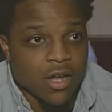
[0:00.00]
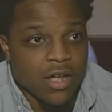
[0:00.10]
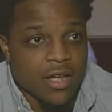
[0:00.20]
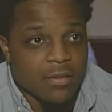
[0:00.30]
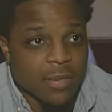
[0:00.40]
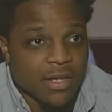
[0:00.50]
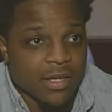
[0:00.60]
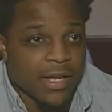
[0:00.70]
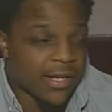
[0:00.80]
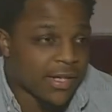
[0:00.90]
I
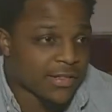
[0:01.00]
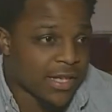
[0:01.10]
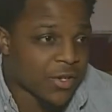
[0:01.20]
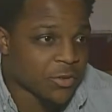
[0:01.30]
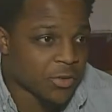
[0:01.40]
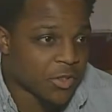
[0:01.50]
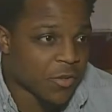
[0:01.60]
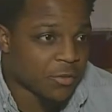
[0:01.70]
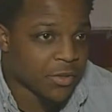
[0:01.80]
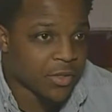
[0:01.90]
made 89 tackles my
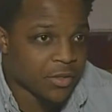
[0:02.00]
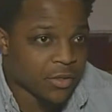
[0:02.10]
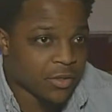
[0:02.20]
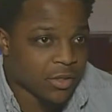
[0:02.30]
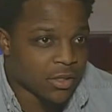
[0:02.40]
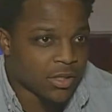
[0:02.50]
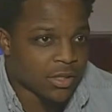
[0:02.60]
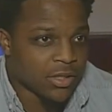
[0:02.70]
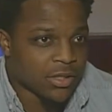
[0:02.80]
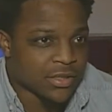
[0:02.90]
sophomore year,
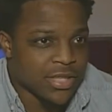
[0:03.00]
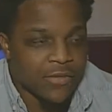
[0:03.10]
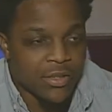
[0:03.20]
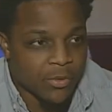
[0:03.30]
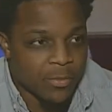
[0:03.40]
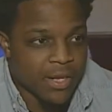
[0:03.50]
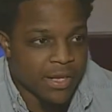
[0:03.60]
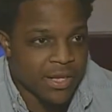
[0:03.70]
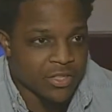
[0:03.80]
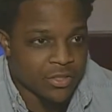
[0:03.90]
73 my
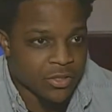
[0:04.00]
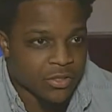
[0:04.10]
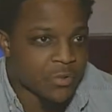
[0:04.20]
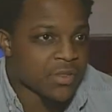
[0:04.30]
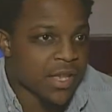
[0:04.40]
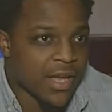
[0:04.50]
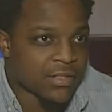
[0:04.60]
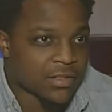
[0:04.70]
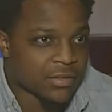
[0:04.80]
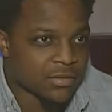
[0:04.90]
last year, 2
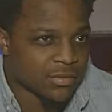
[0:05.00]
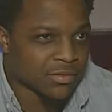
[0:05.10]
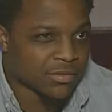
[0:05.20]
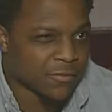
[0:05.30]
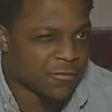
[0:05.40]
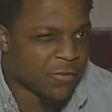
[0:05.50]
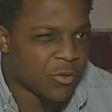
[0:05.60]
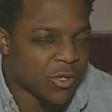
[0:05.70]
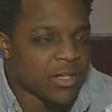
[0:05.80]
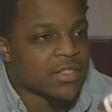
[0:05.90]
sacks, and
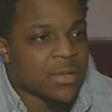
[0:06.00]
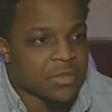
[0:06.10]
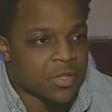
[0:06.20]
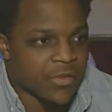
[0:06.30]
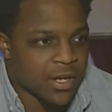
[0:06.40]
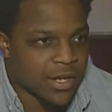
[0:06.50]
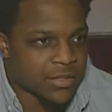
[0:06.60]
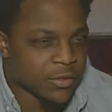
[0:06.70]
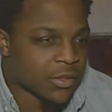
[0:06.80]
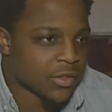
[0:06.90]
4 interceptions over the
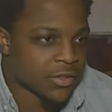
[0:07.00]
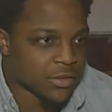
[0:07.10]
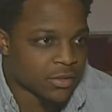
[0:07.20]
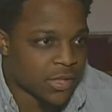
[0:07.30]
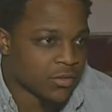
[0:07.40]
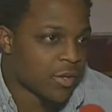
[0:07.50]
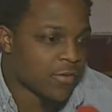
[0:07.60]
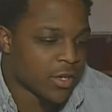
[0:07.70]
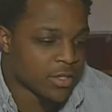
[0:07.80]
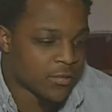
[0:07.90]
last 2 years. I started
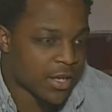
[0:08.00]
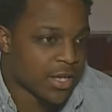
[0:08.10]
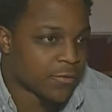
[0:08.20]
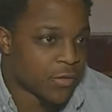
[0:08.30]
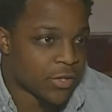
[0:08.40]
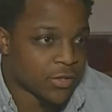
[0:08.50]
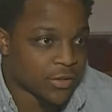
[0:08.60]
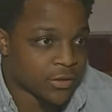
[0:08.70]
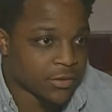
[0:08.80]
roster for the last 4 years.